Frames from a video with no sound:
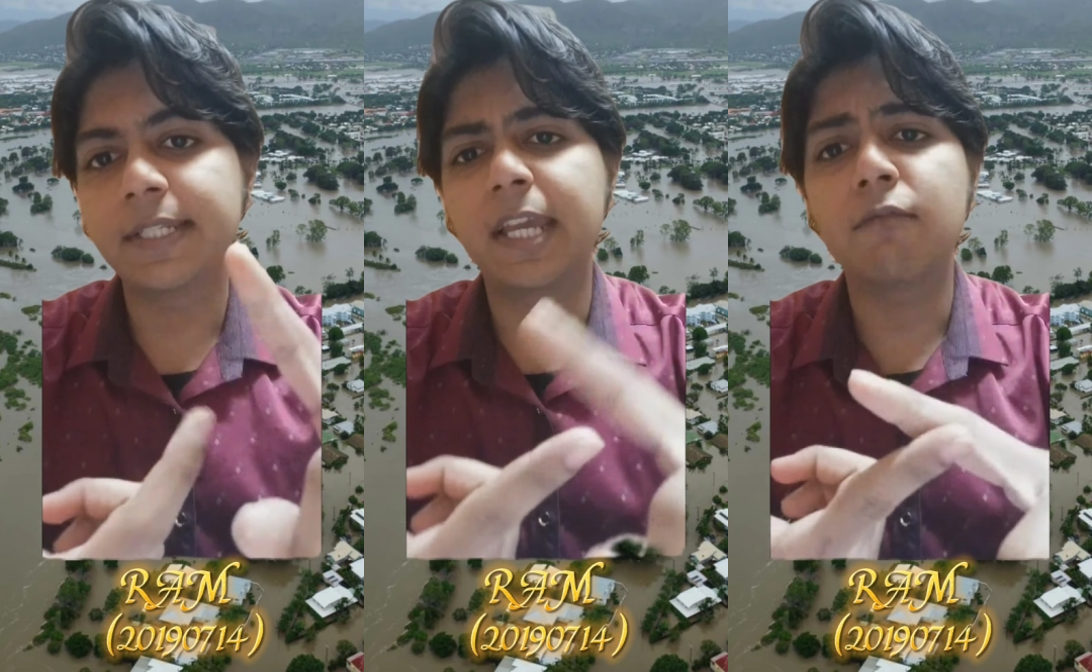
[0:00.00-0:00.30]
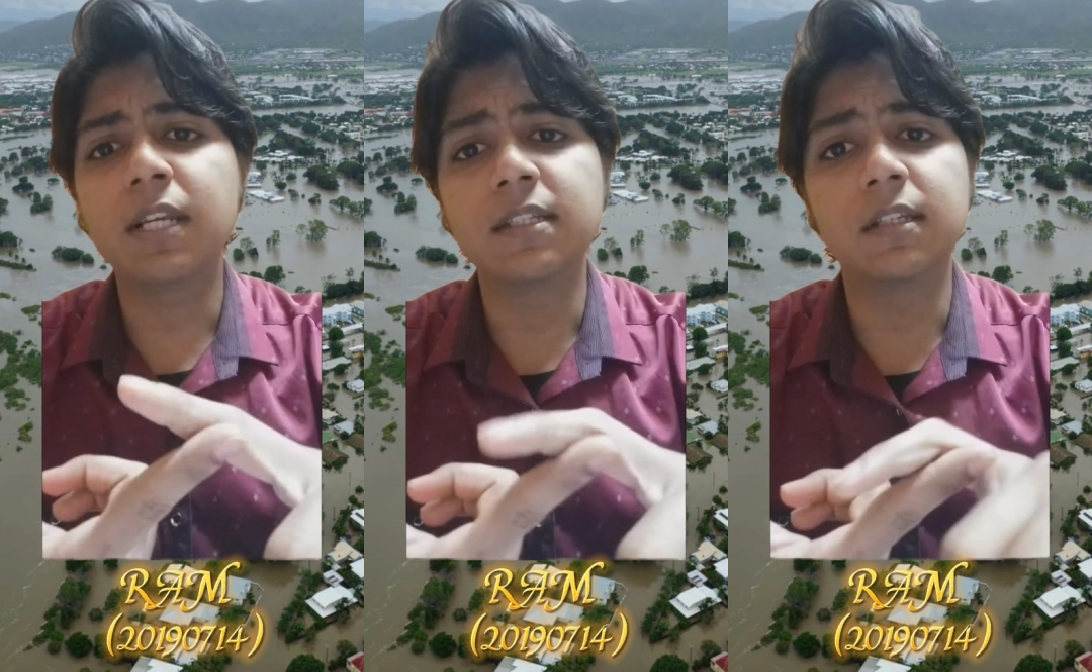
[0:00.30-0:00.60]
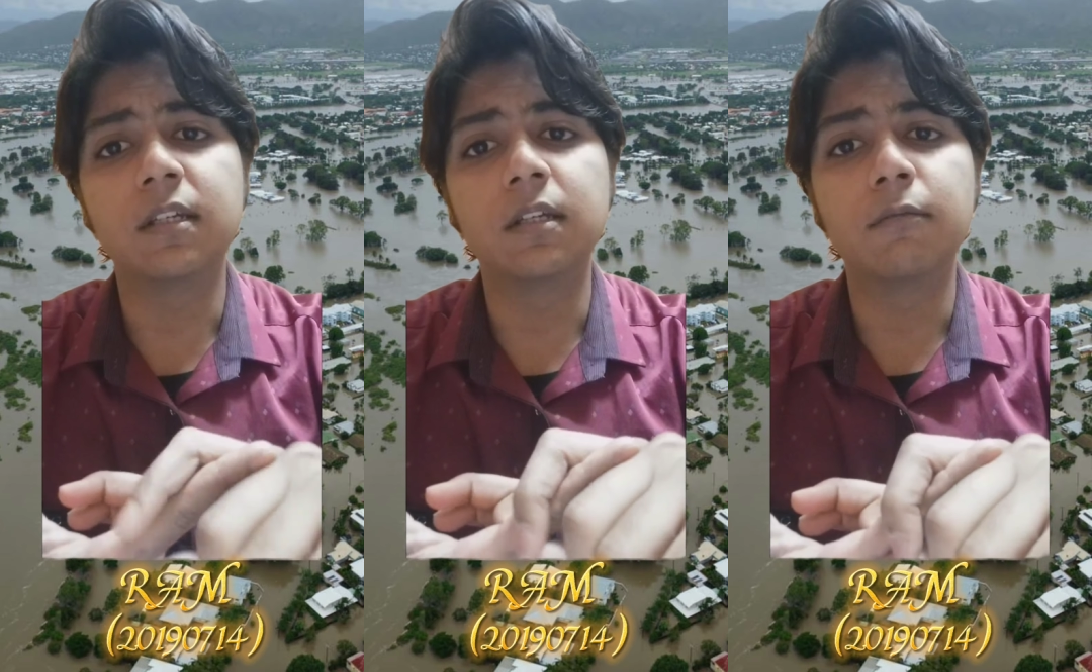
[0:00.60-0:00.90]
Second one is
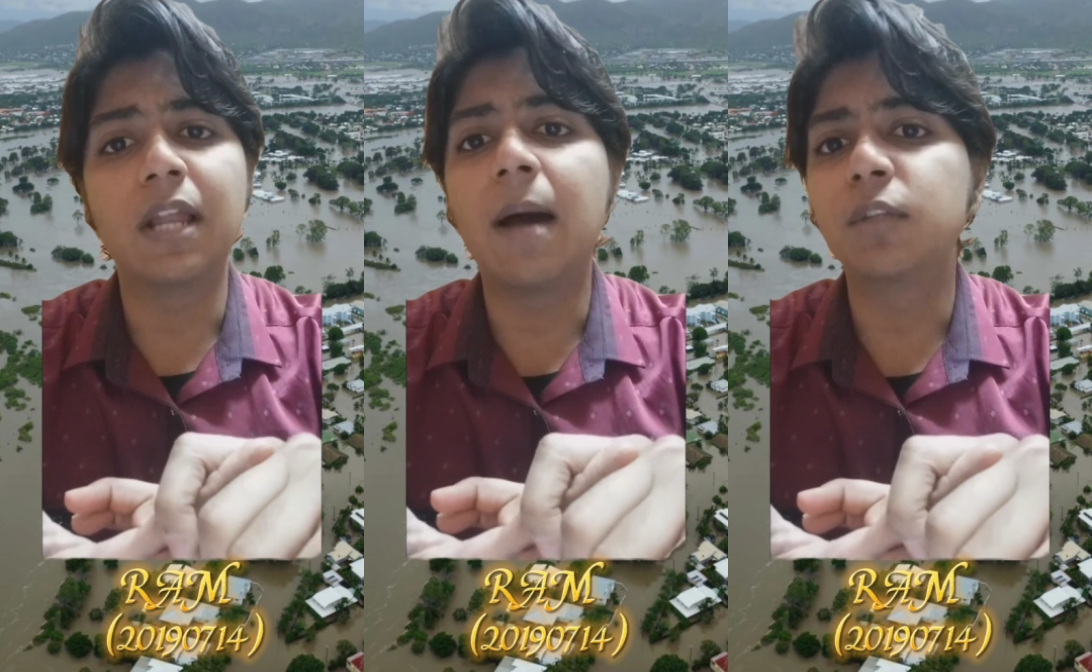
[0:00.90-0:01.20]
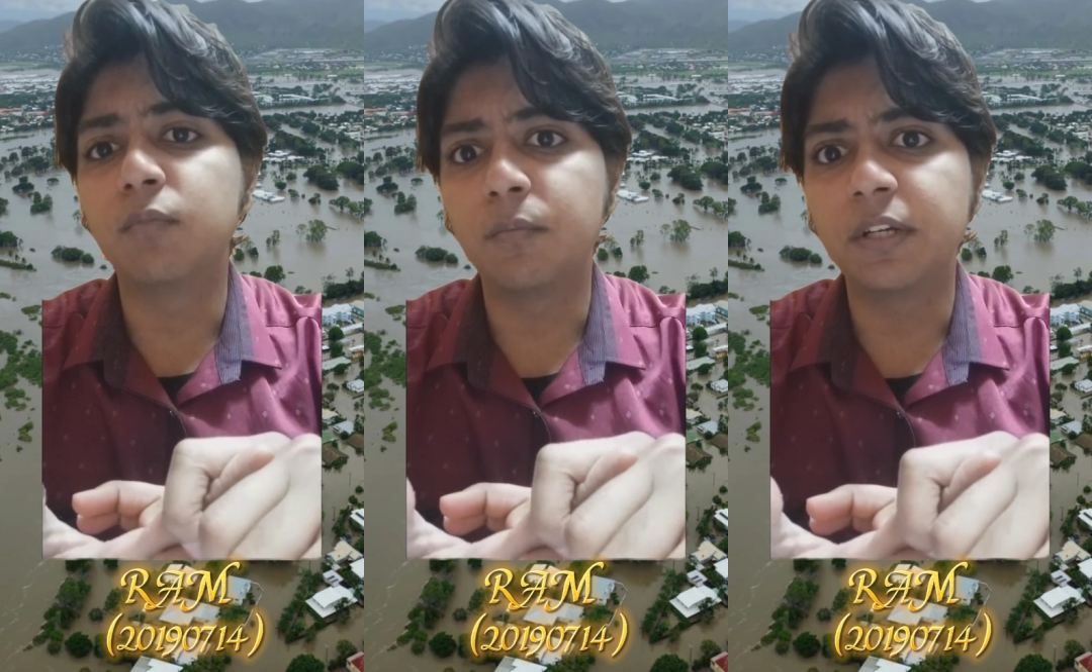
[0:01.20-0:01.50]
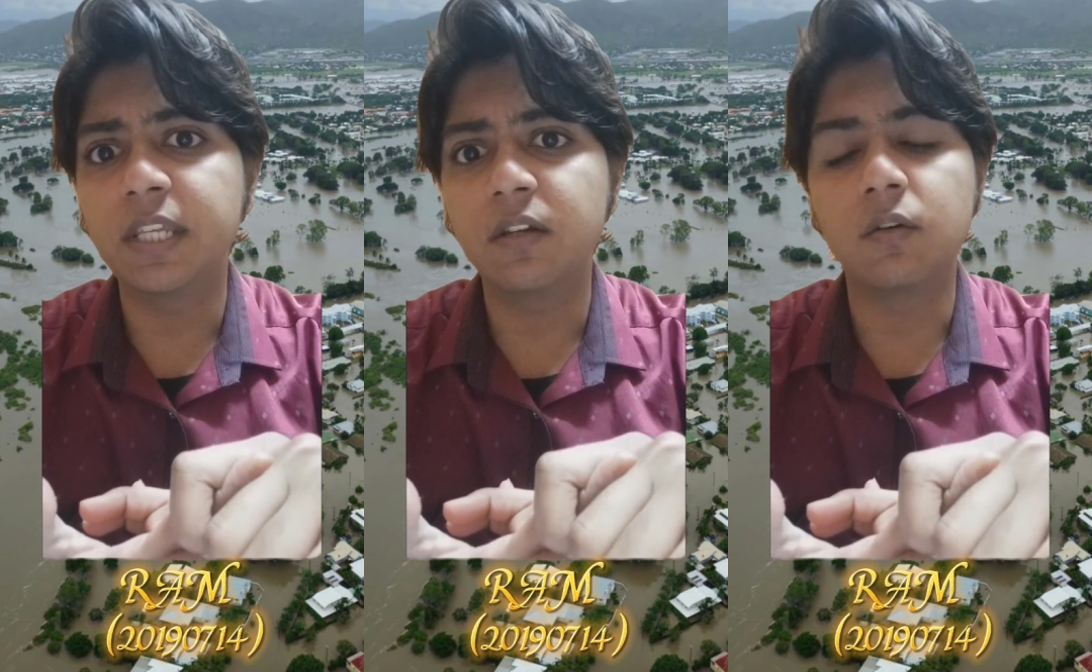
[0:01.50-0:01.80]
will harm the
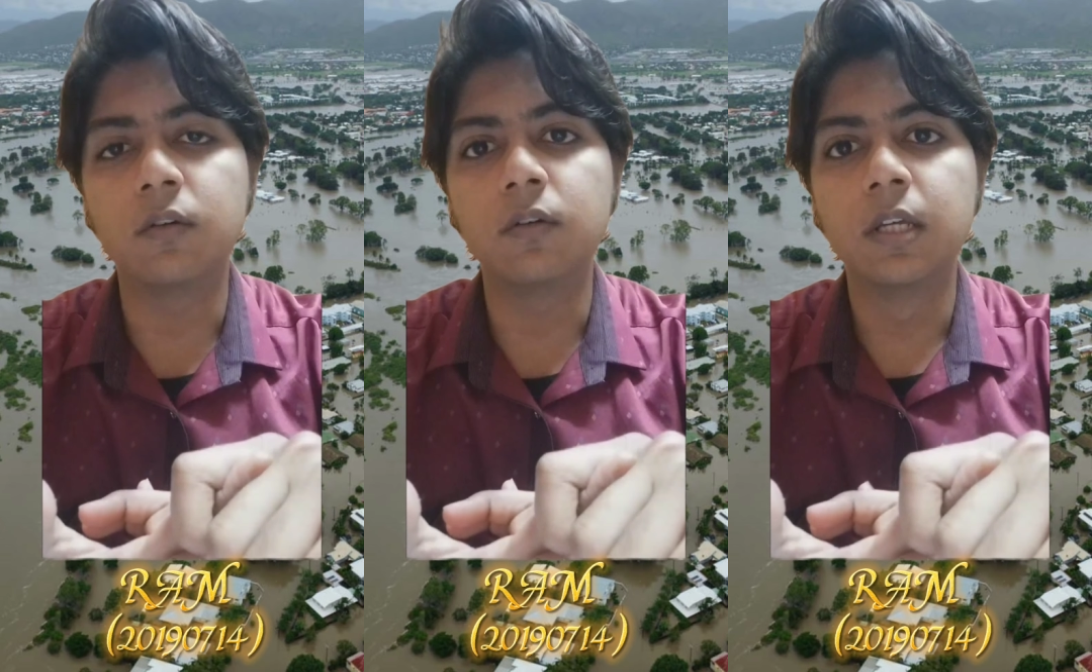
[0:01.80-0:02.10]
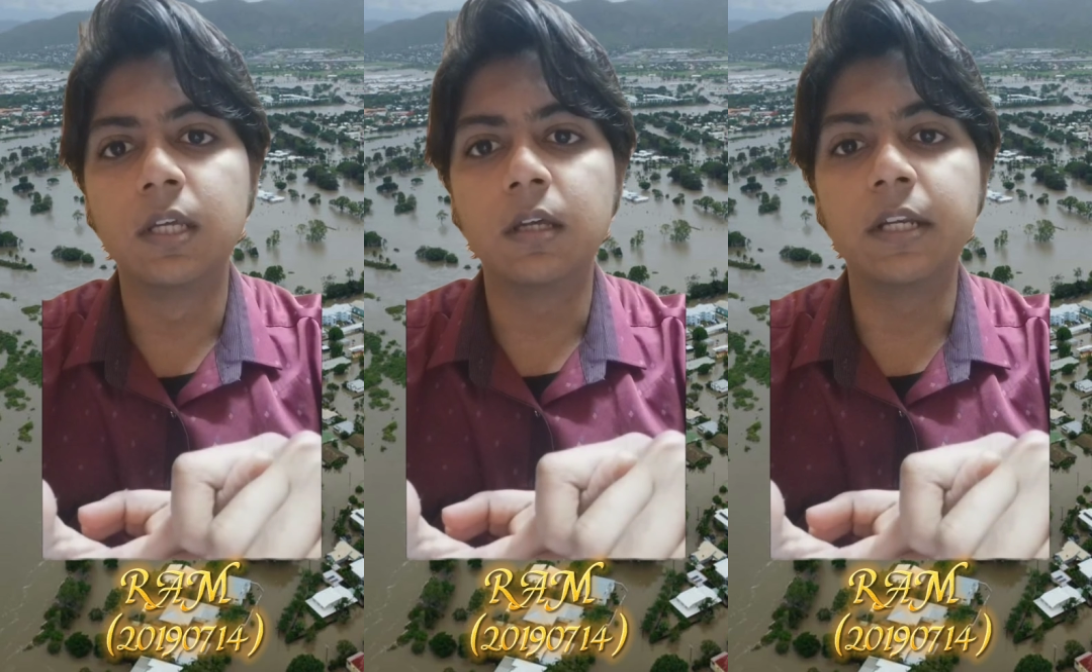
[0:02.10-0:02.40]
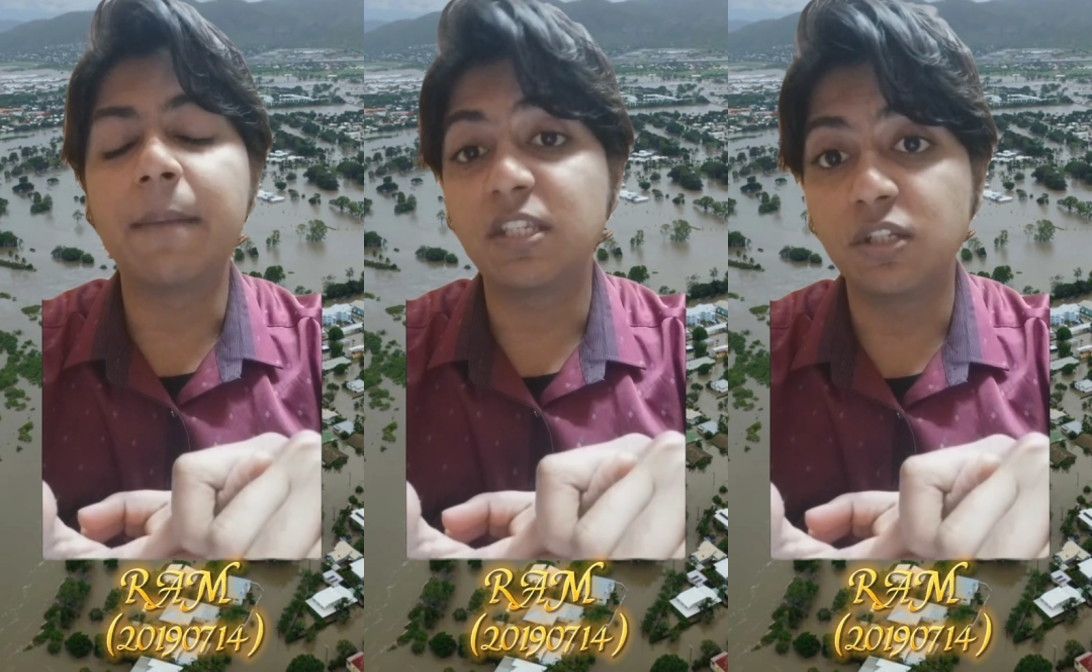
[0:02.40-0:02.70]
property or
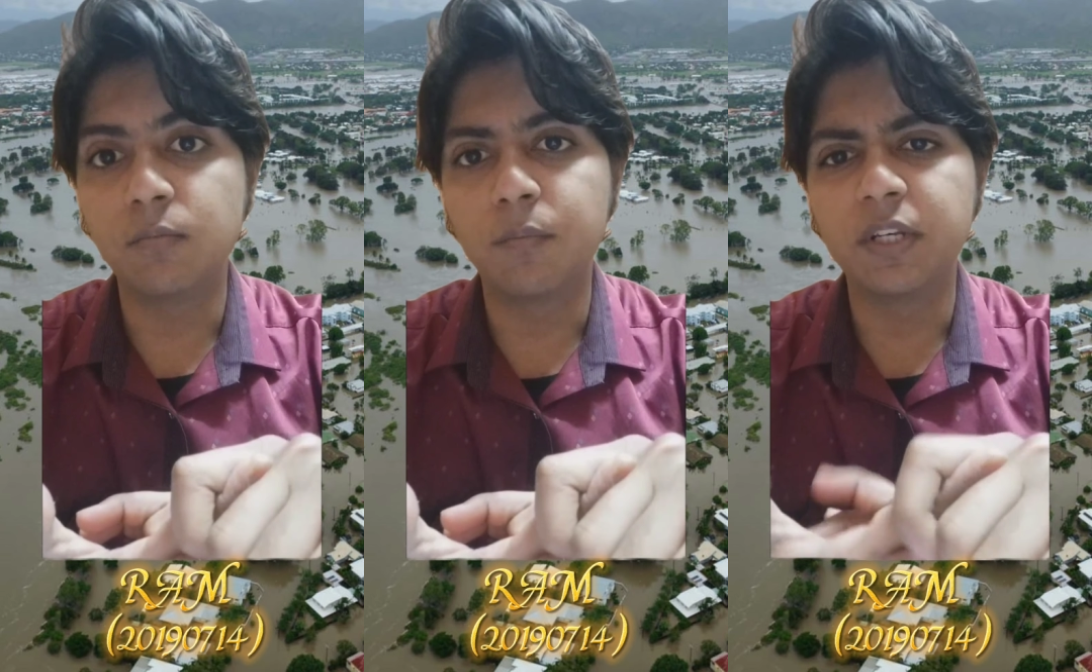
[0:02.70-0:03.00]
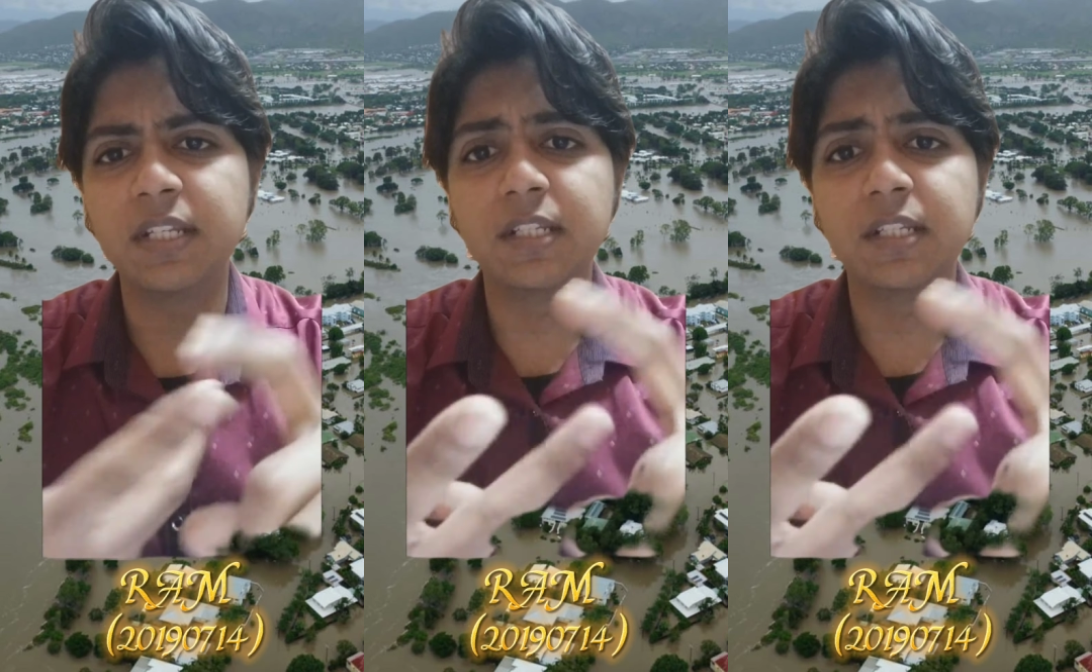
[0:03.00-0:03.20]
damage to the property.